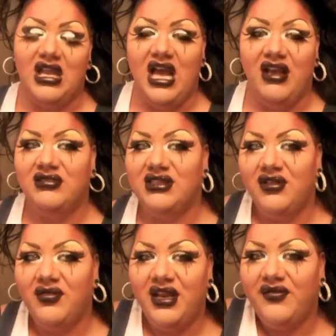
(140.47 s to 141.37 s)
I was
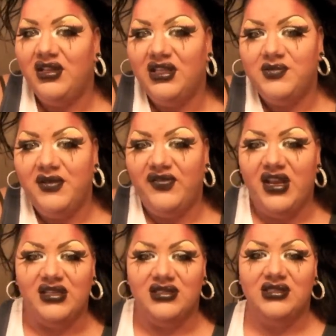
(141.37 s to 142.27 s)
like, whatever, let's be
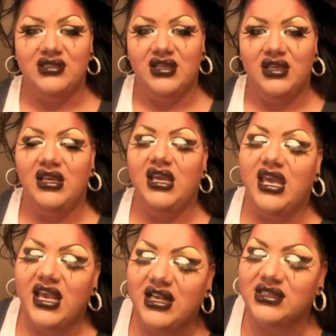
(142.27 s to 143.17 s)
friends.
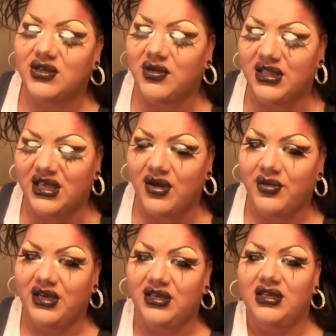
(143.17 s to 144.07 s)
He's the one that got
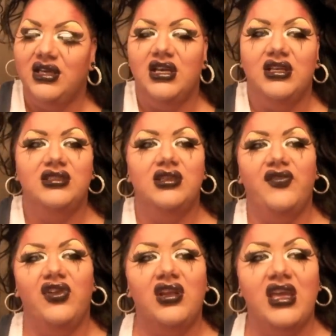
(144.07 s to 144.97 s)
weird. So if
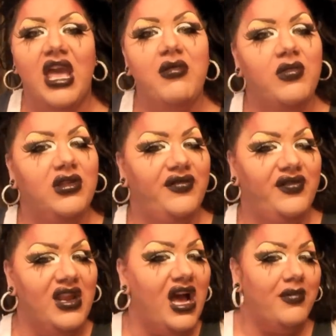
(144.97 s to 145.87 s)
you're capable of
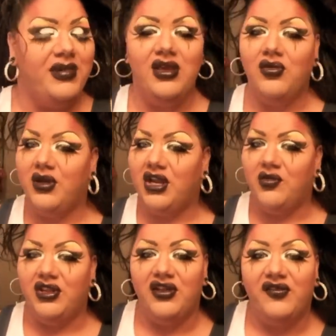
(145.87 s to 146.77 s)
not being weird
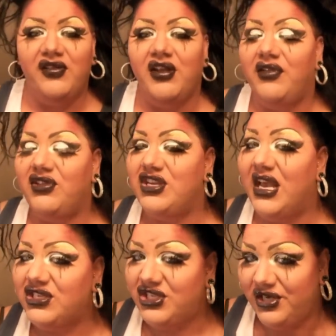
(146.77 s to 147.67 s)
when your friend
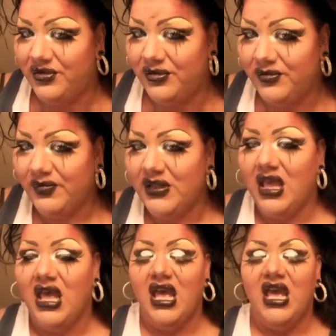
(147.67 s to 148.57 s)
rejects you,
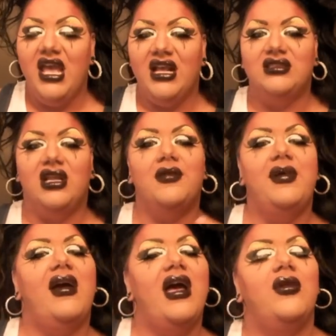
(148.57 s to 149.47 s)
it's all
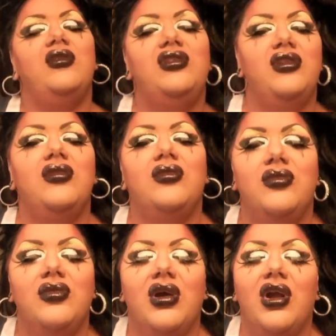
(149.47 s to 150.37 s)
about how
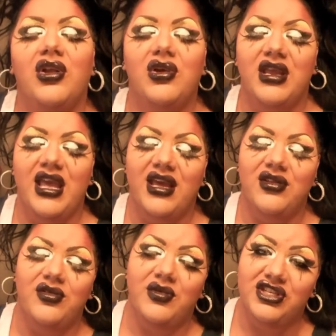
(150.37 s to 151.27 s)
you are going to
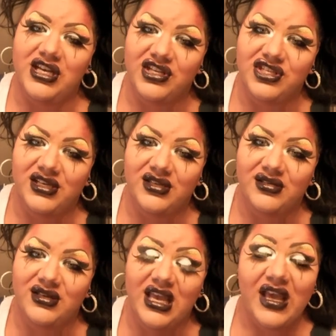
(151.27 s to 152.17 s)
handle the rejection,
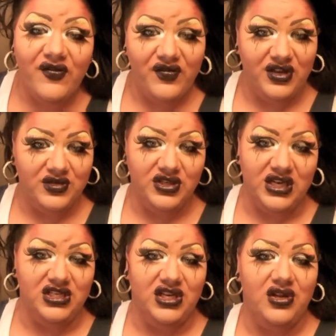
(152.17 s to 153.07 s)
if there's
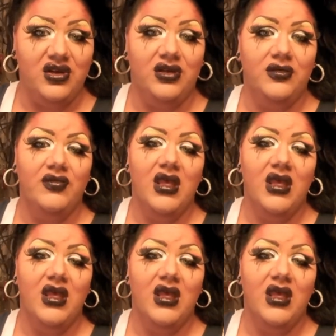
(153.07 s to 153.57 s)
rejection at all.